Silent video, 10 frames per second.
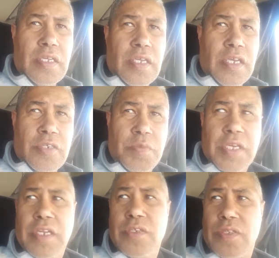
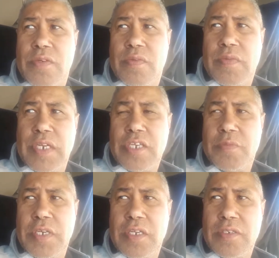experienced, very
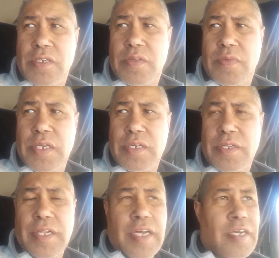experienced on the
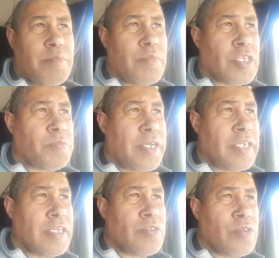vehicle,
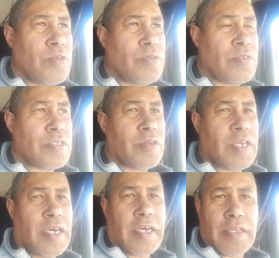explaining it to you. So
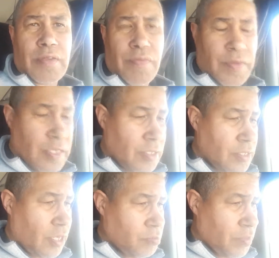yeah, I had to figure
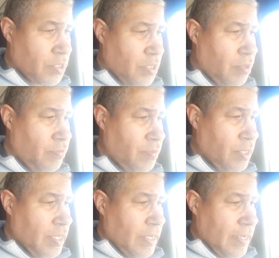this out myself,
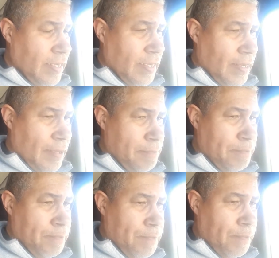
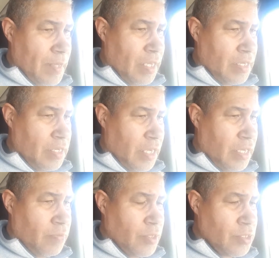and yeah,
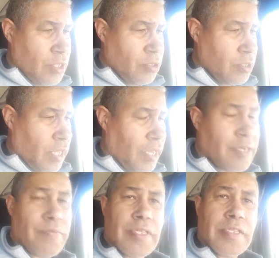eventually I got the hang
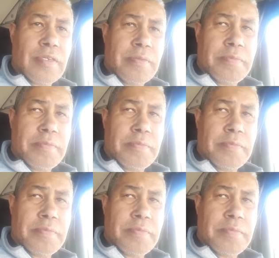of it,